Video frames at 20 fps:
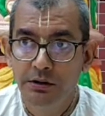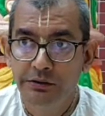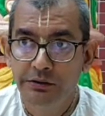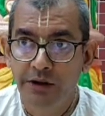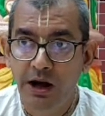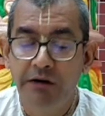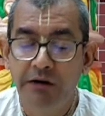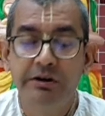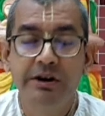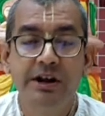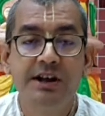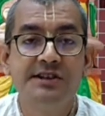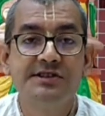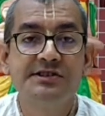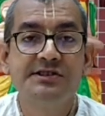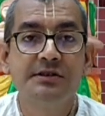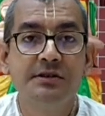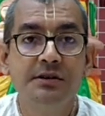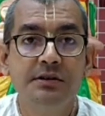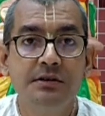
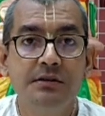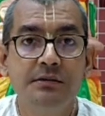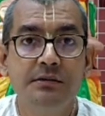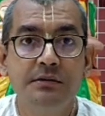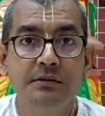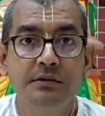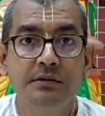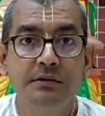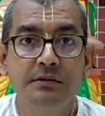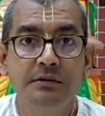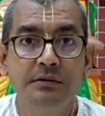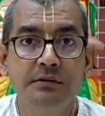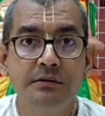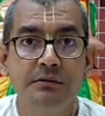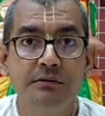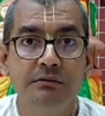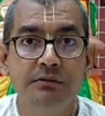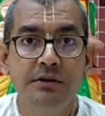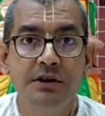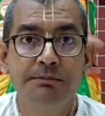Nowadays,
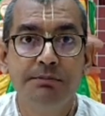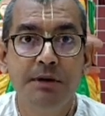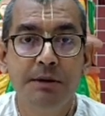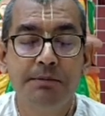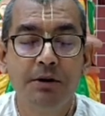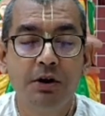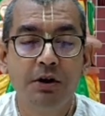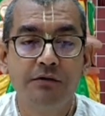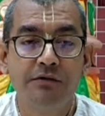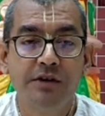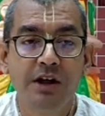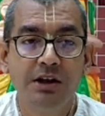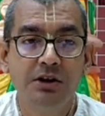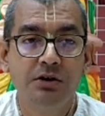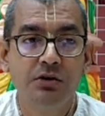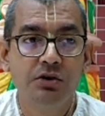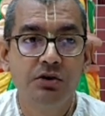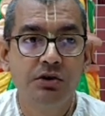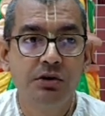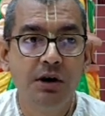we people of Kali
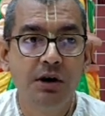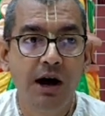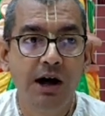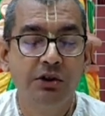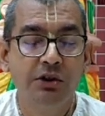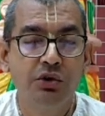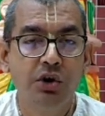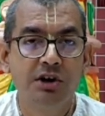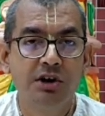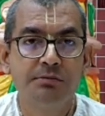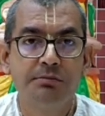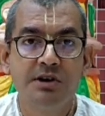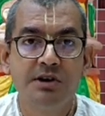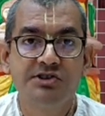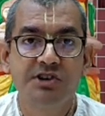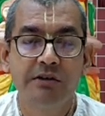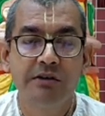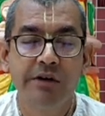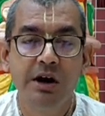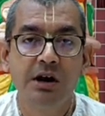Yuga are not
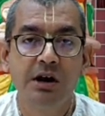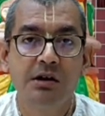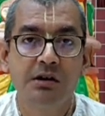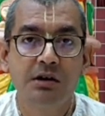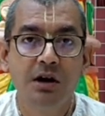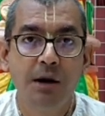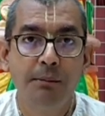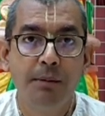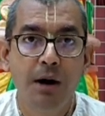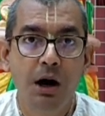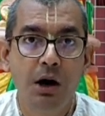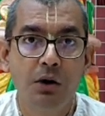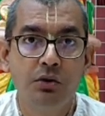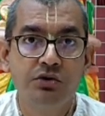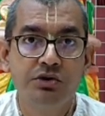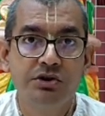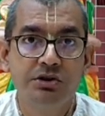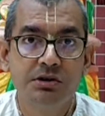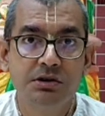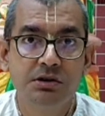much aware
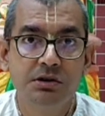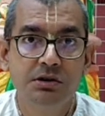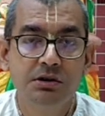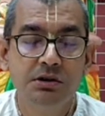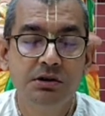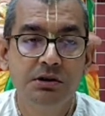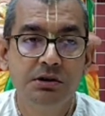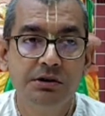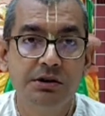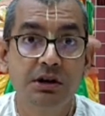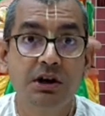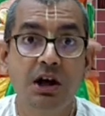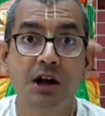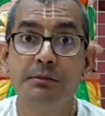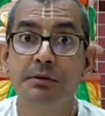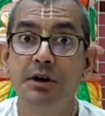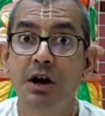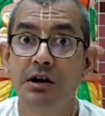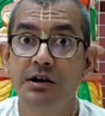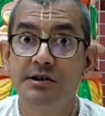about the
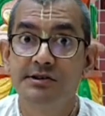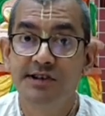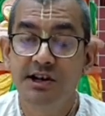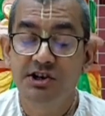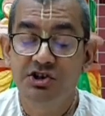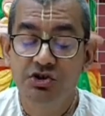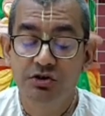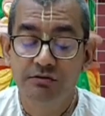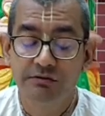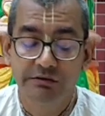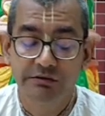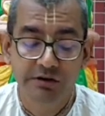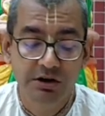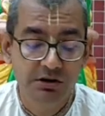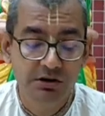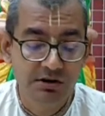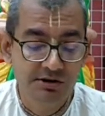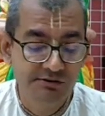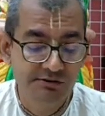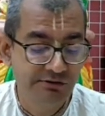Karma Kanda section of the
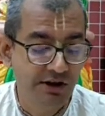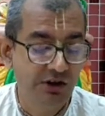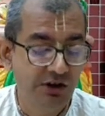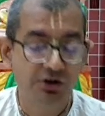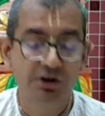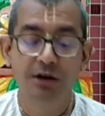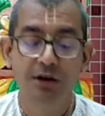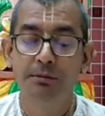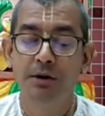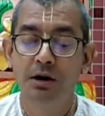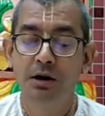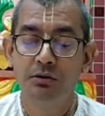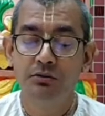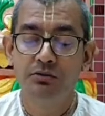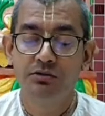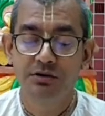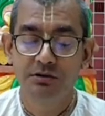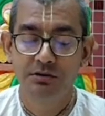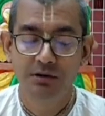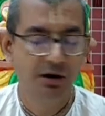Vedas. We are not
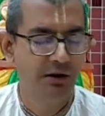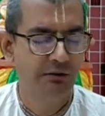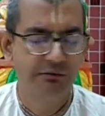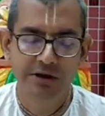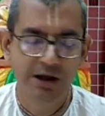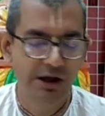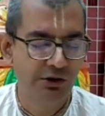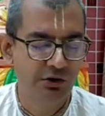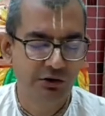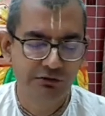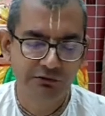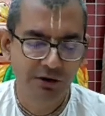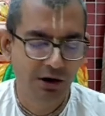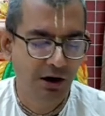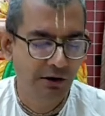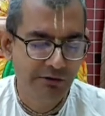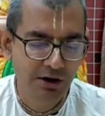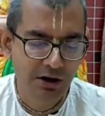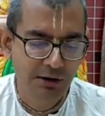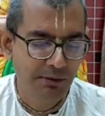
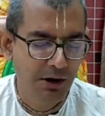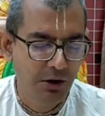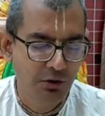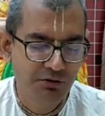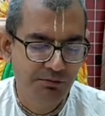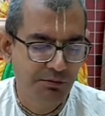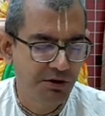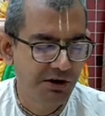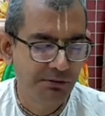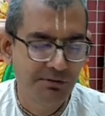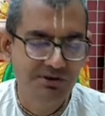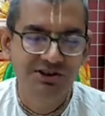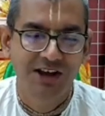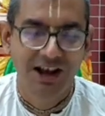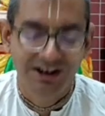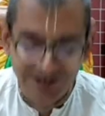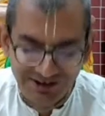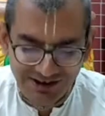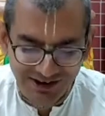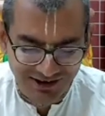aware about pretty much
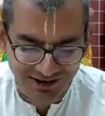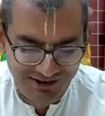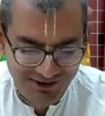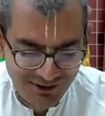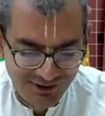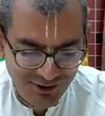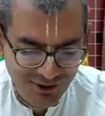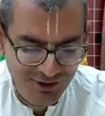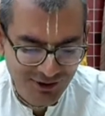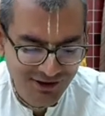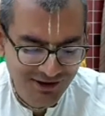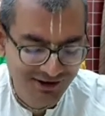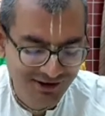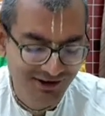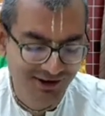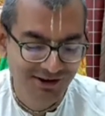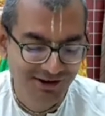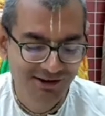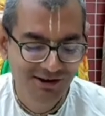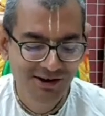anything
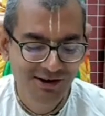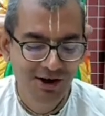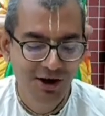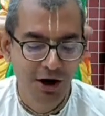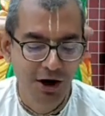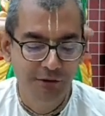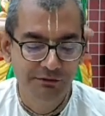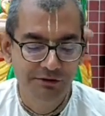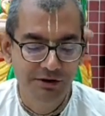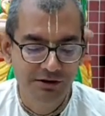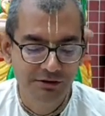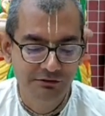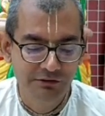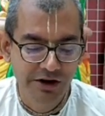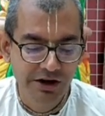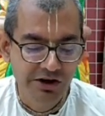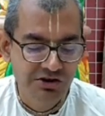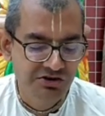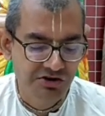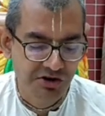of the
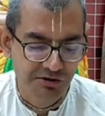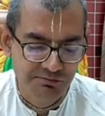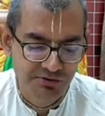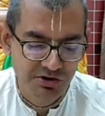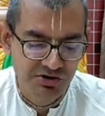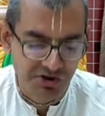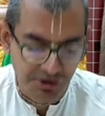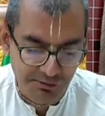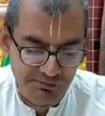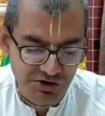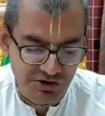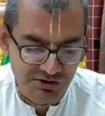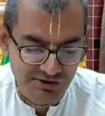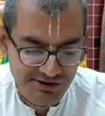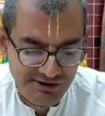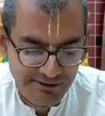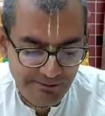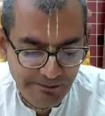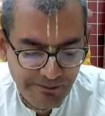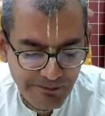Vedic
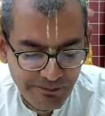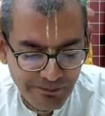scriptures.